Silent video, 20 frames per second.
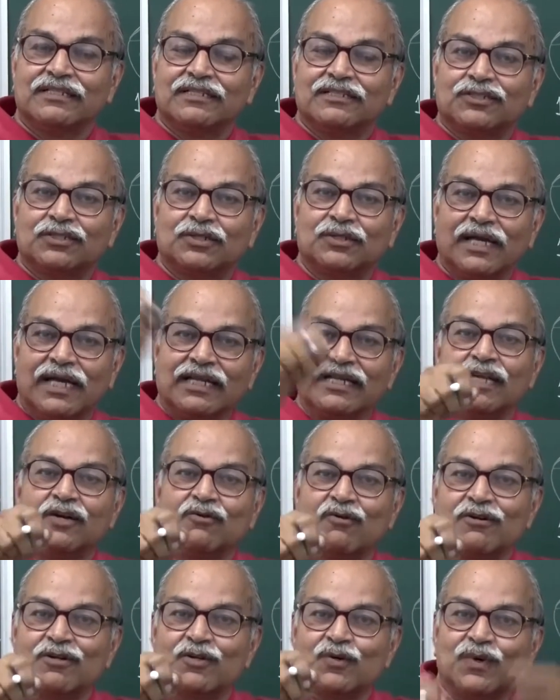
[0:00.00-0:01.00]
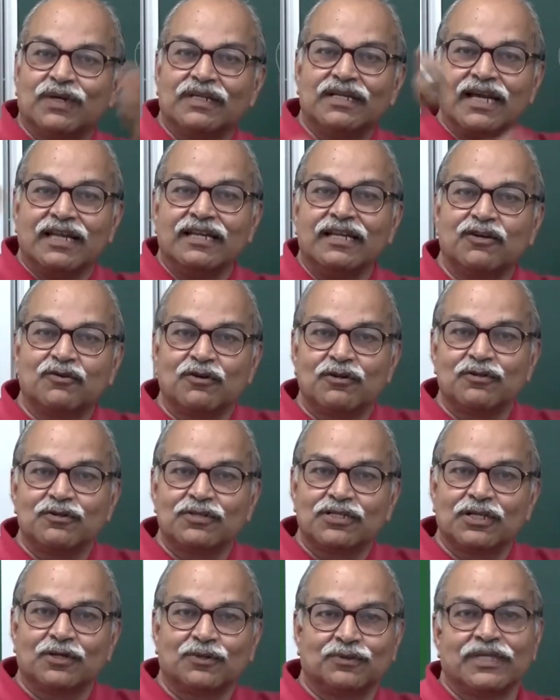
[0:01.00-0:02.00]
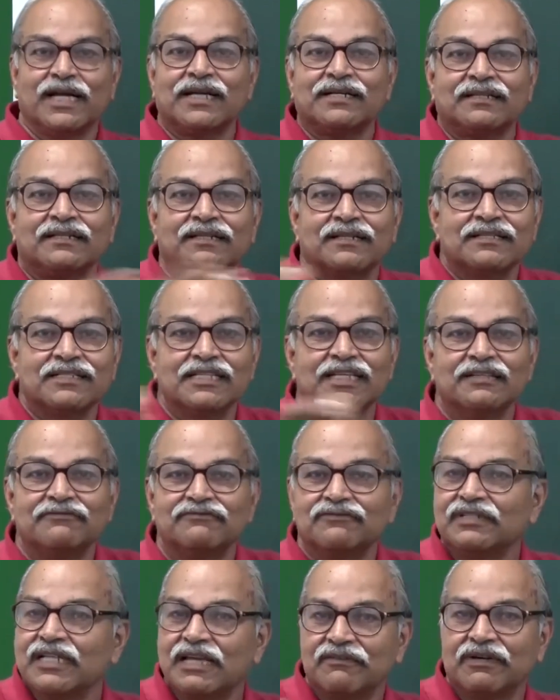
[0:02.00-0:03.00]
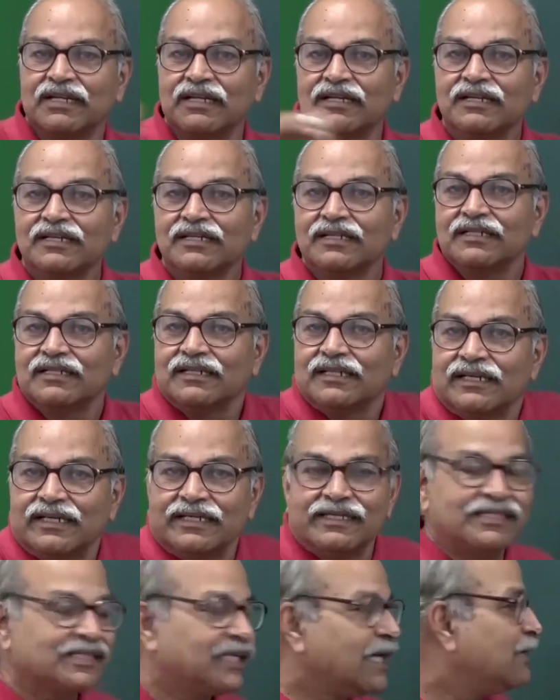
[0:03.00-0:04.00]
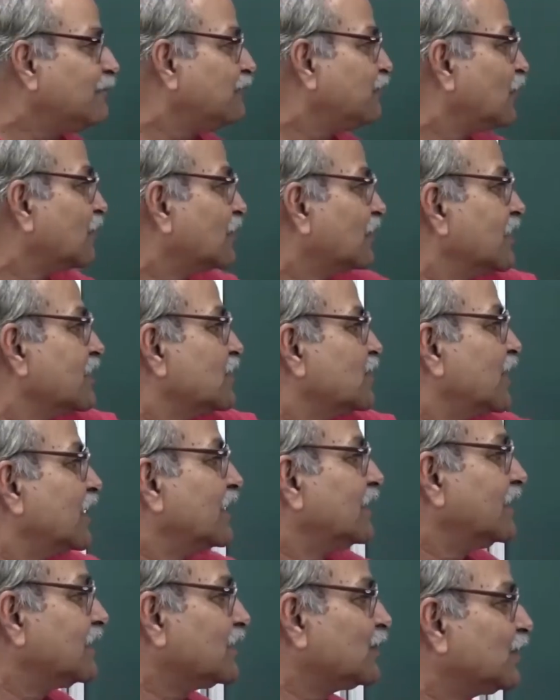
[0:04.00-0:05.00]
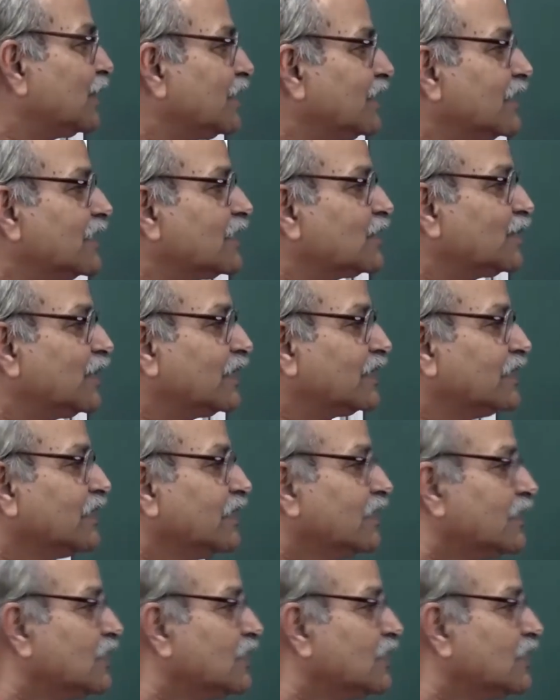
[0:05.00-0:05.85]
So n equal to 1, L equal to 0, that energy level it's same for this one, this one, this one.